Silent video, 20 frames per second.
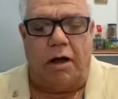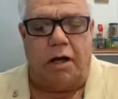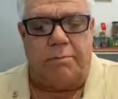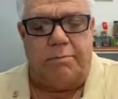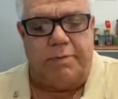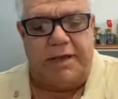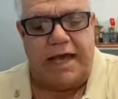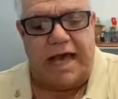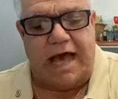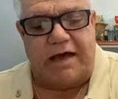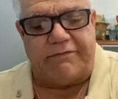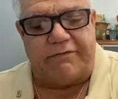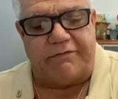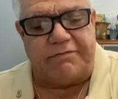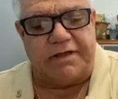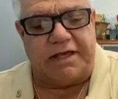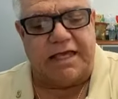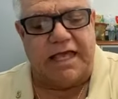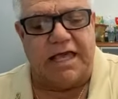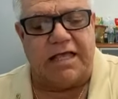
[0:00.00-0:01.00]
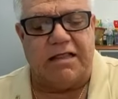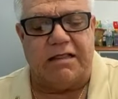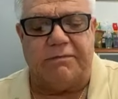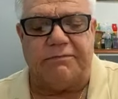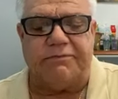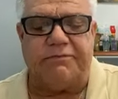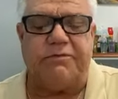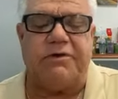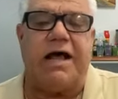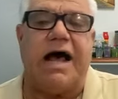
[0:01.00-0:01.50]
on behalf of the
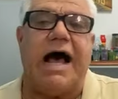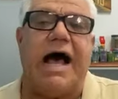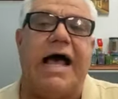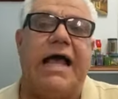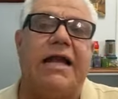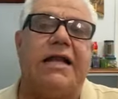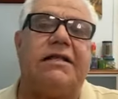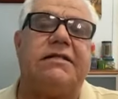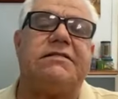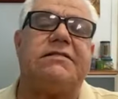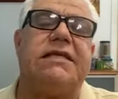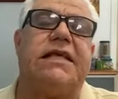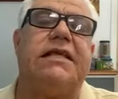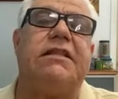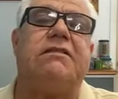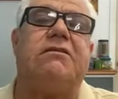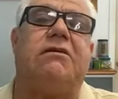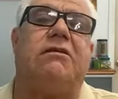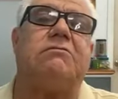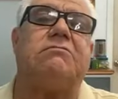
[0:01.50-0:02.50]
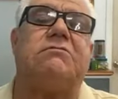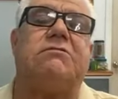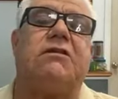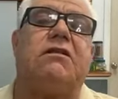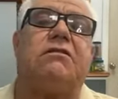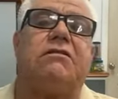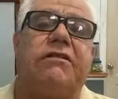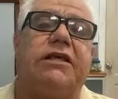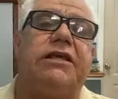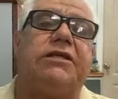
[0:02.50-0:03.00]
kingdoms so the islands in
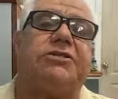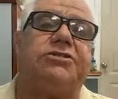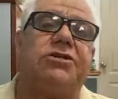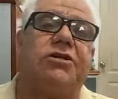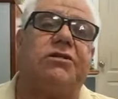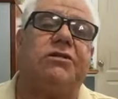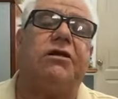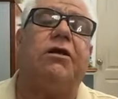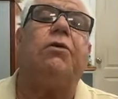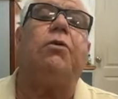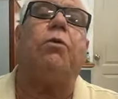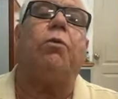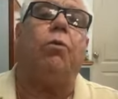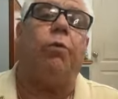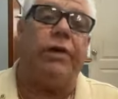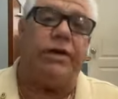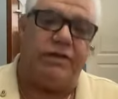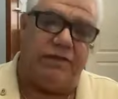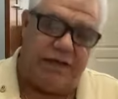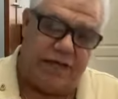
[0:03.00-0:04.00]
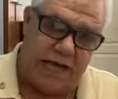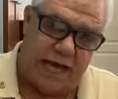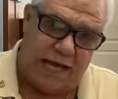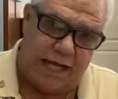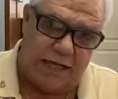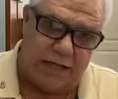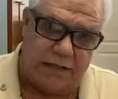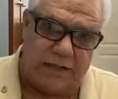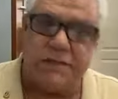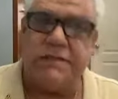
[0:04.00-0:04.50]
consultation with the
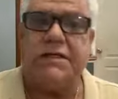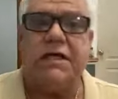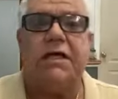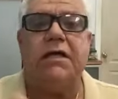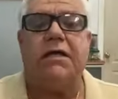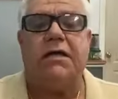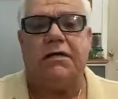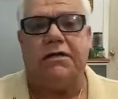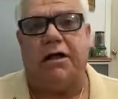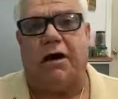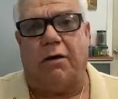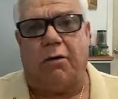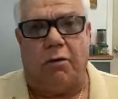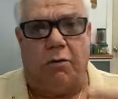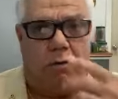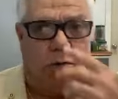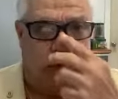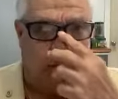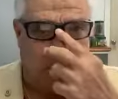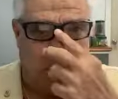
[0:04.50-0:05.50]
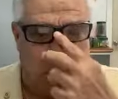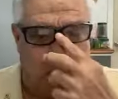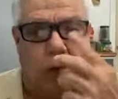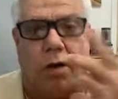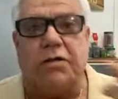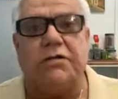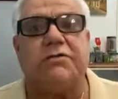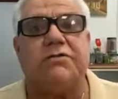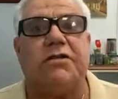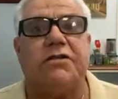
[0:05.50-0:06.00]
islands. Now,
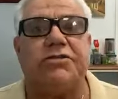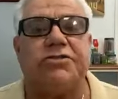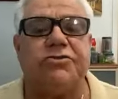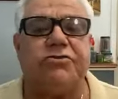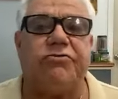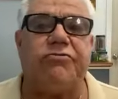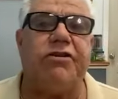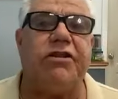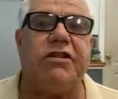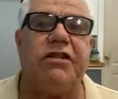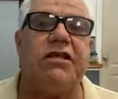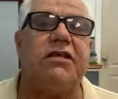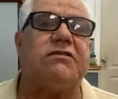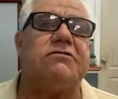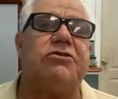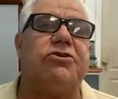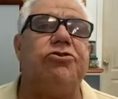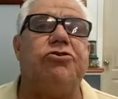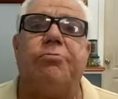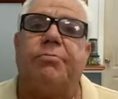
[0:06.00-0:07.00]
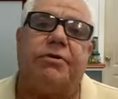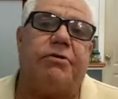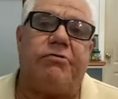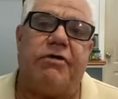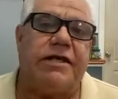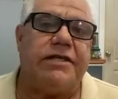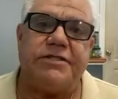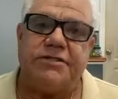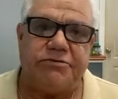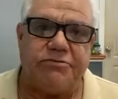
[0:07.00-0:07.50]
one such treaty is the Human
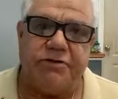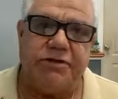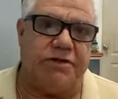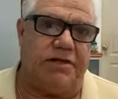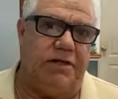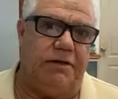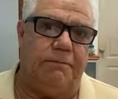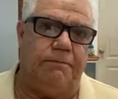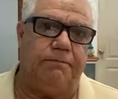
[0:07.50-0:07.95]
Rights Treaty.